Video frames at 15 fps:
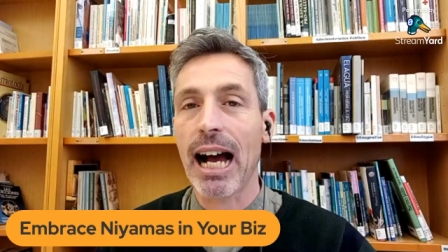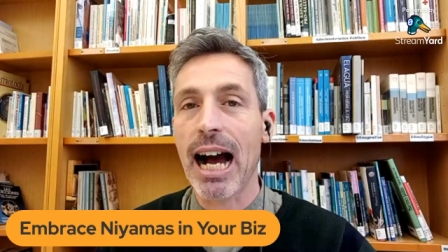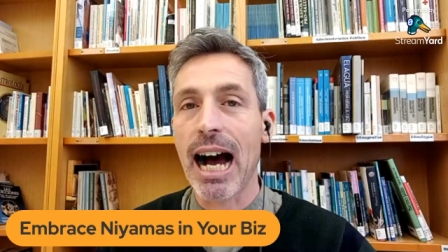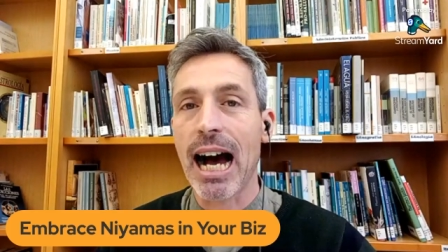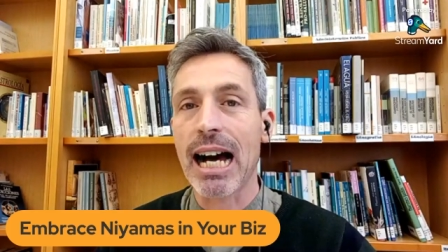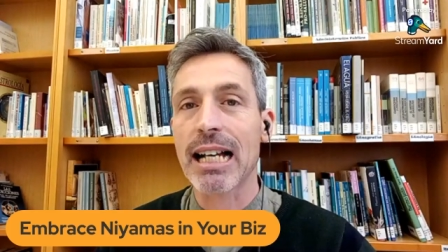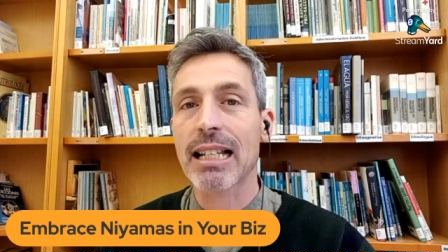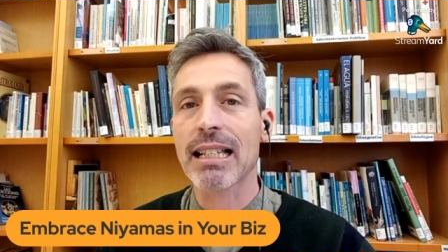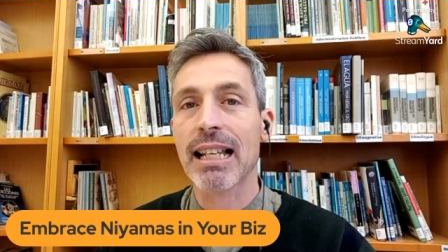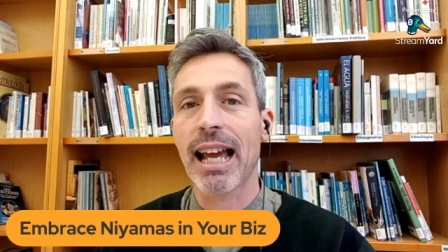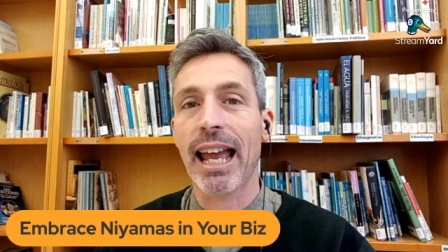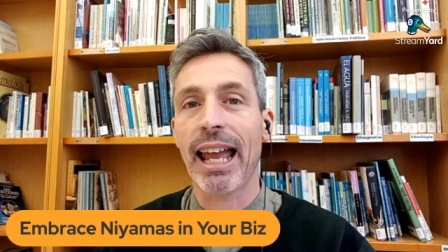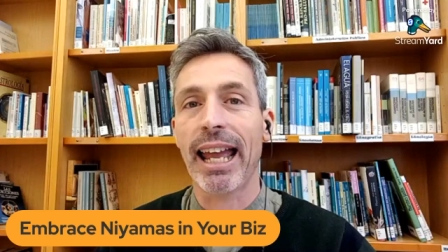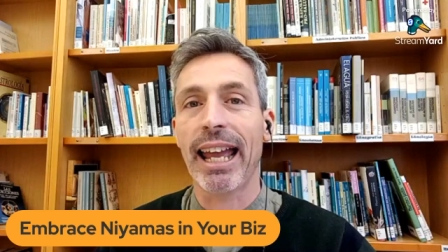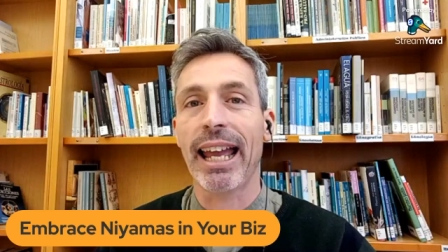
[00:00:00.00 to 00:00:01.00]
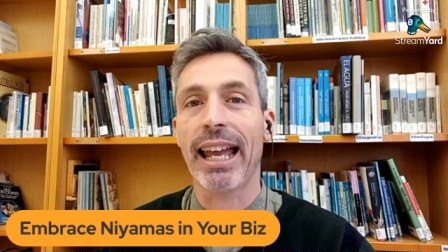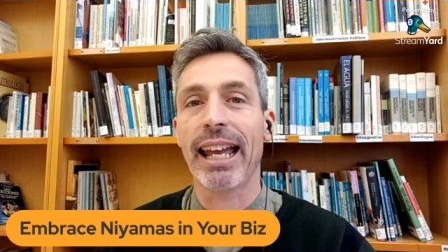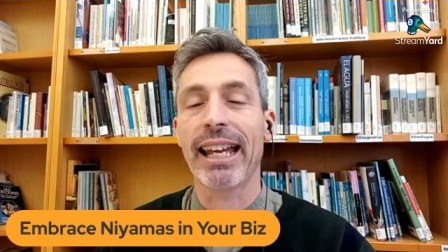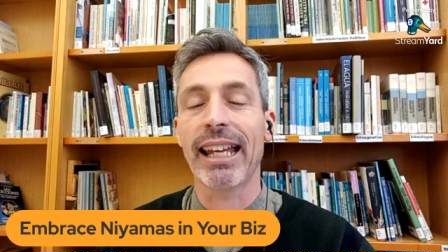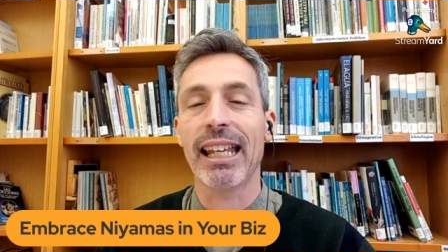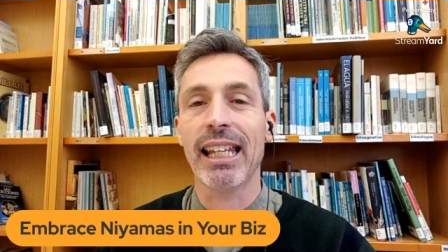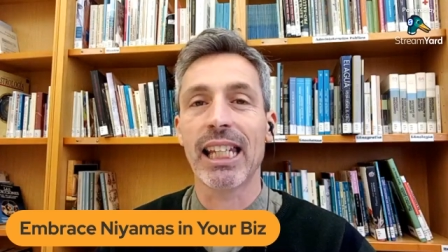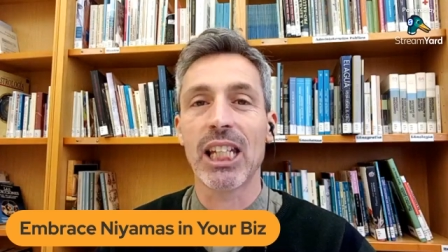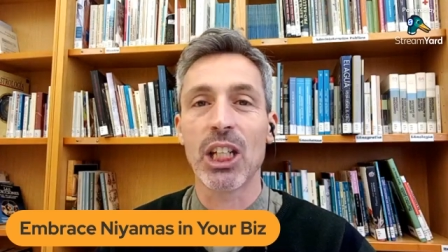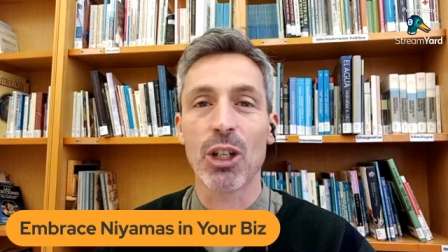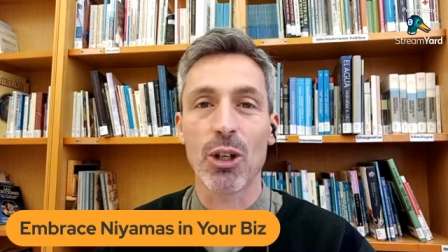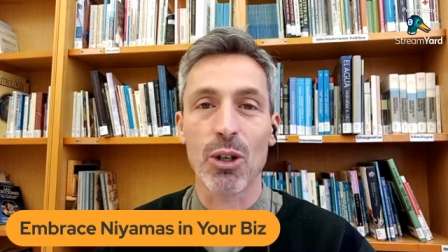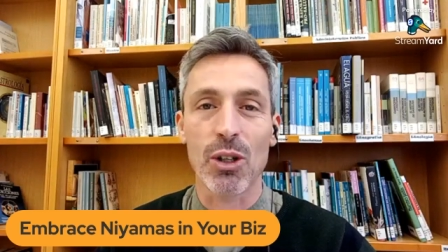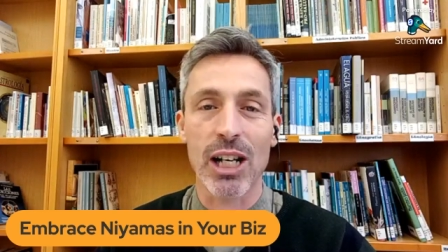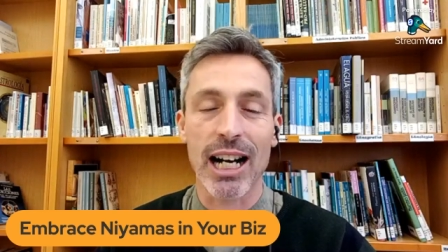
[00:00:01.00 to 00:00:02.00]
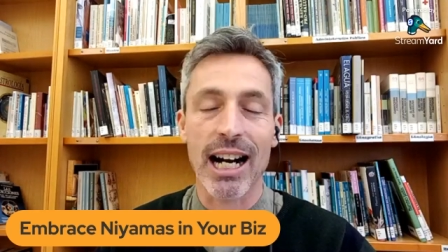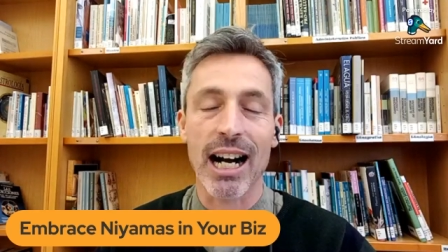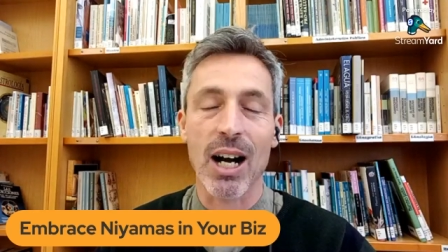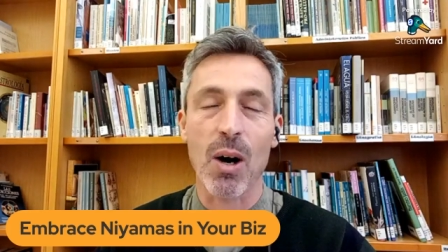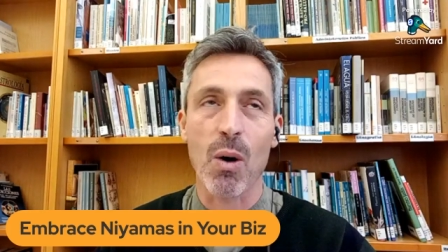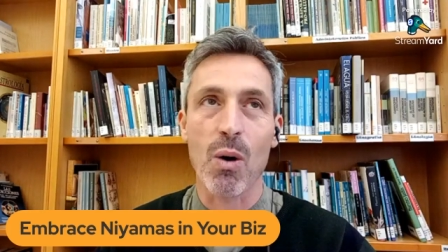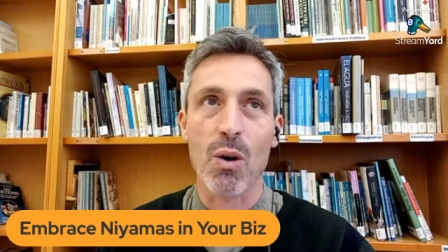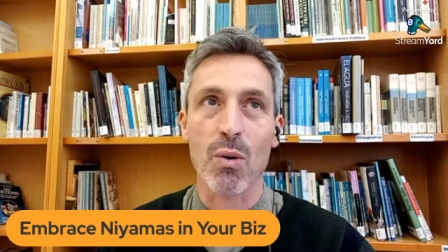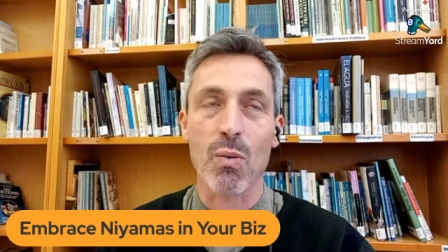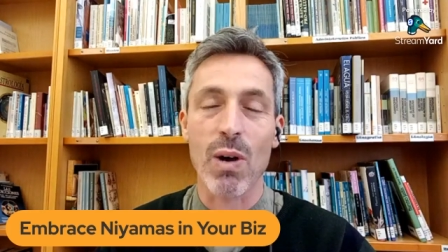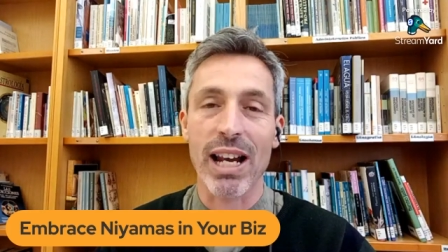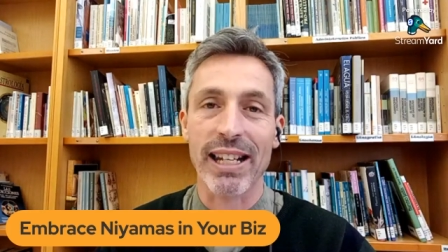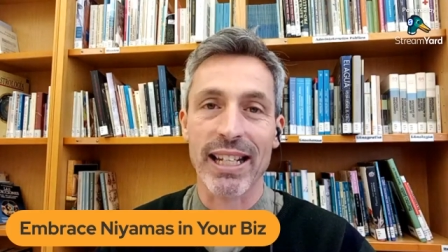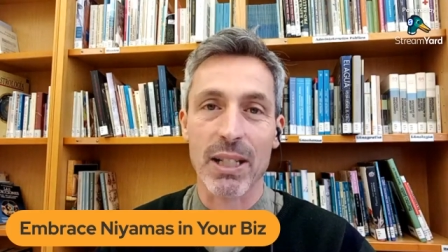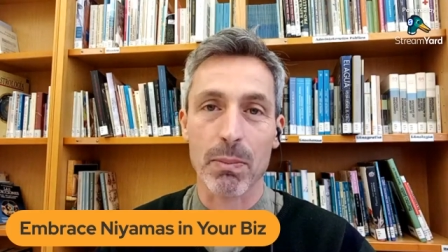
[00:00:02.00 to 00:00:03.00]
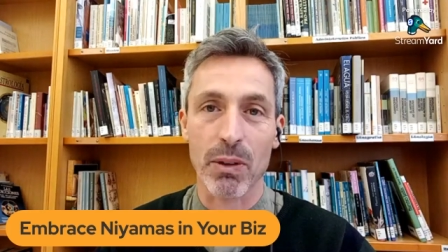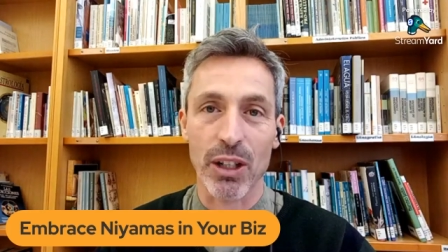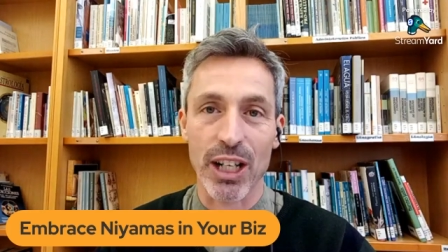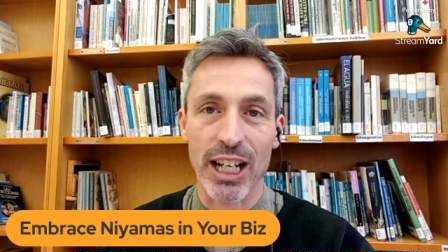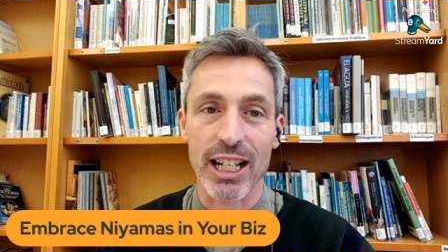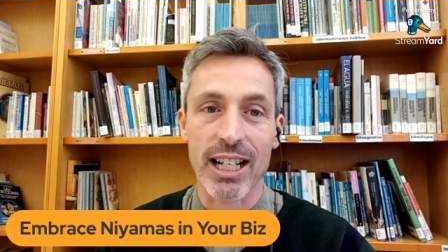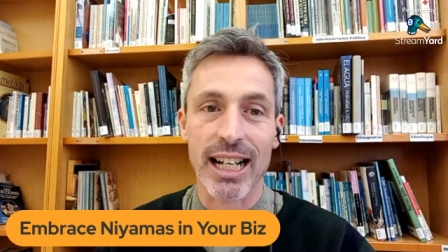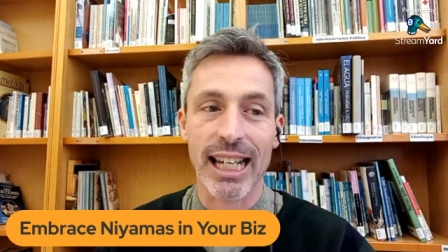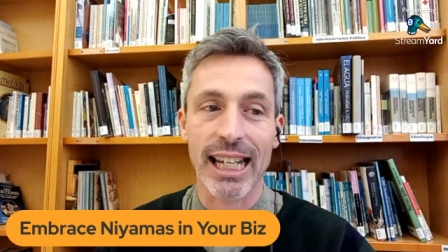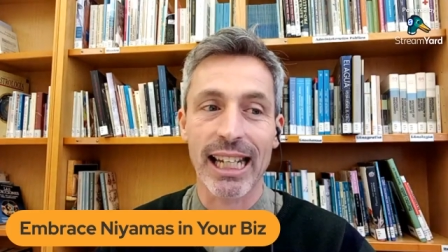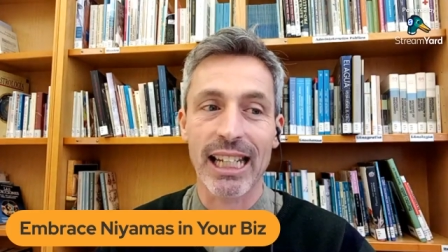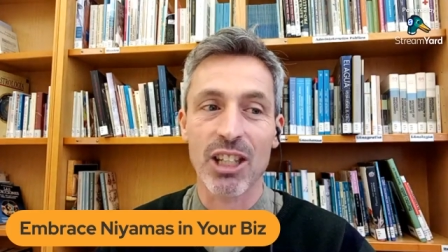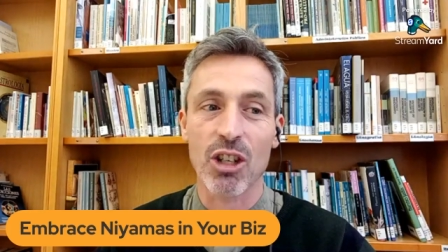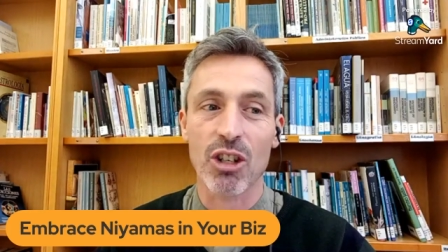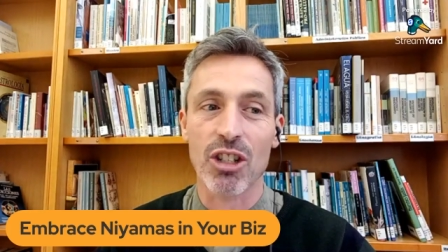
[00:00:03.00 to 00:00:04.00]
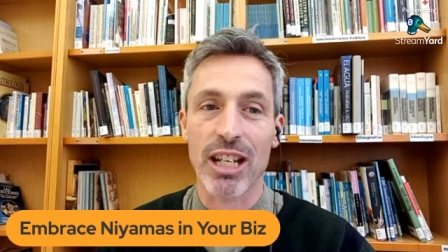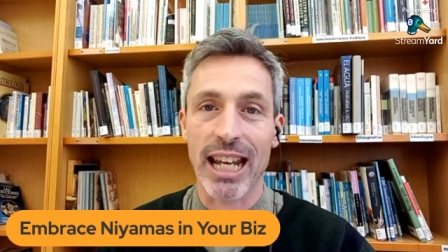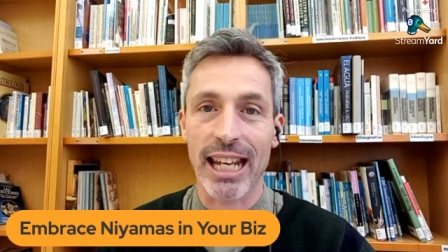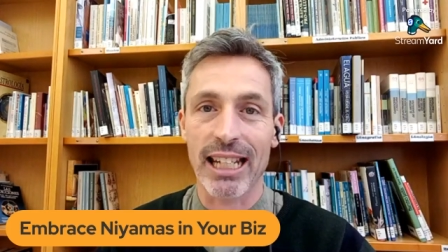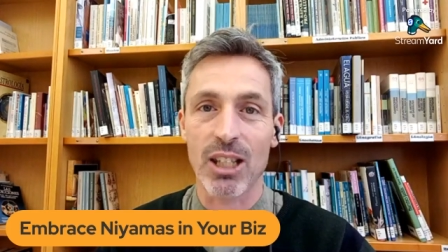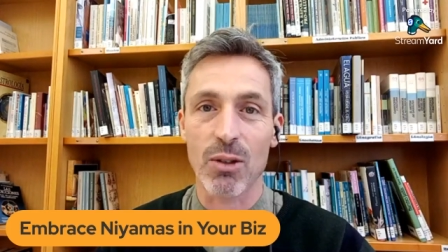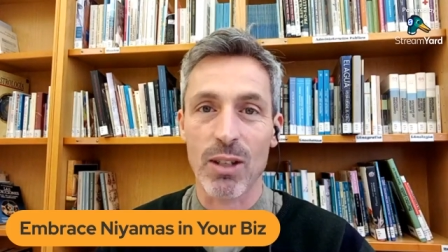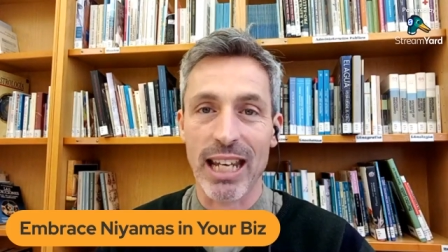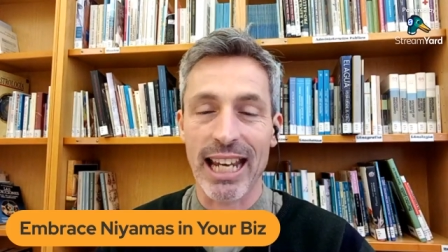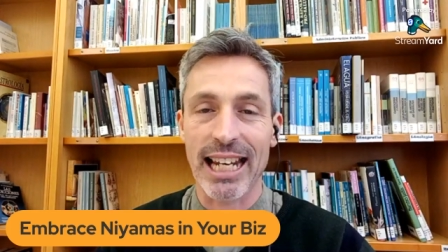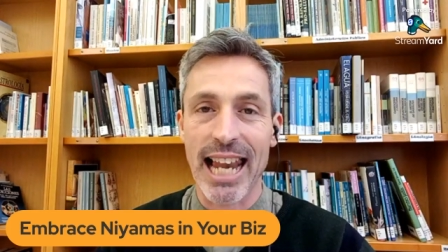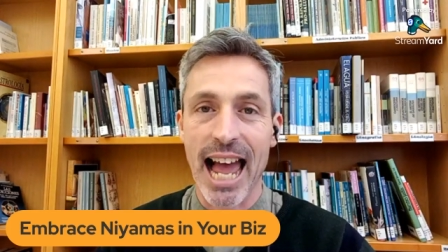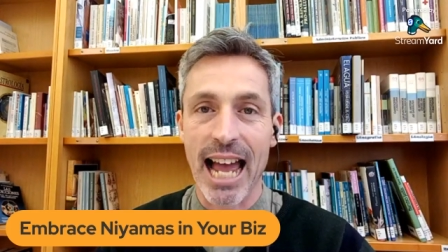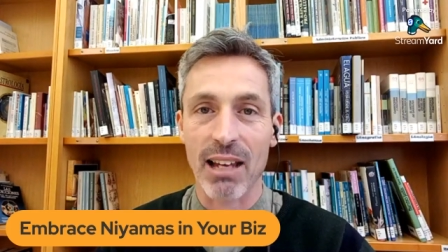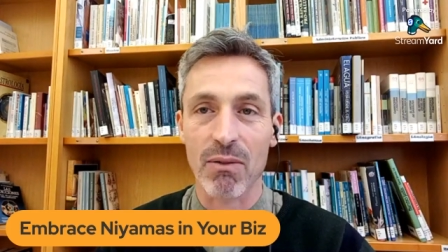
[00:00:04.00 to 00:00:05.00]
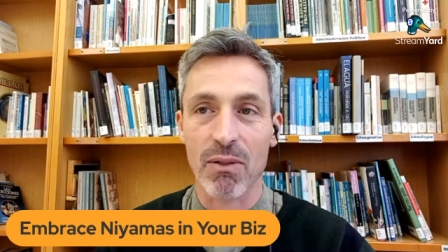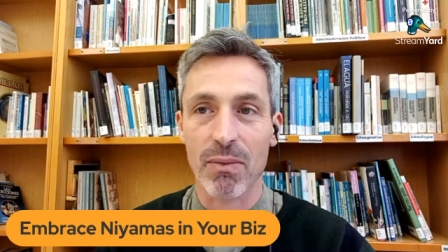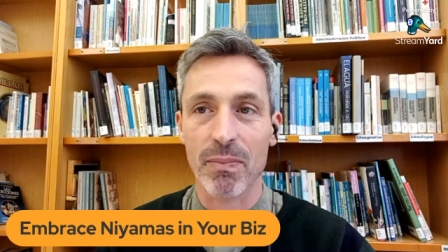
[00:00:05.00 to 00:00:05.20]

as a yoga or wellness wellnesspreneur in your day-to-day -day life?